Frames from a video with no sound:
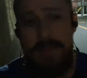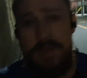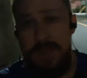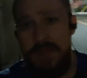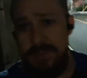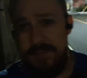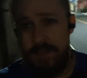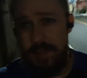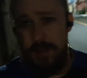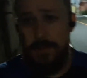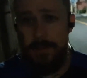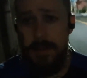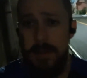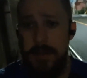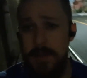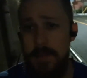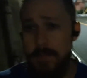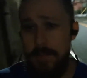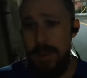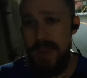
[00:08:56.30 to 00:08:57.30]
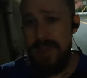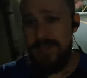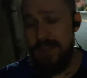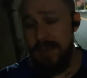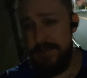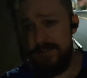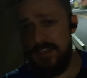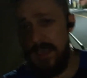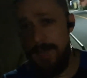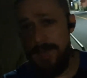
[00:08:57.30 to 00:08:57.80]
So right as I
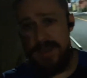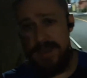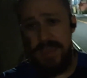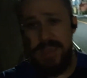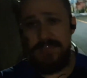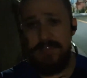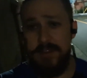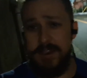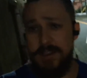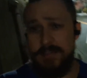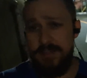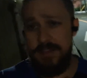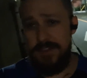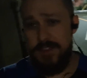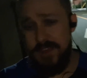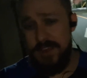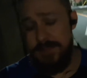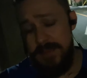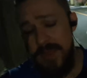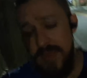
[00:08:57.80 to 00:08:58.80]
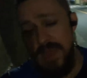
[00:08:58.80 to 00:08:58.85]
was entering into the gym,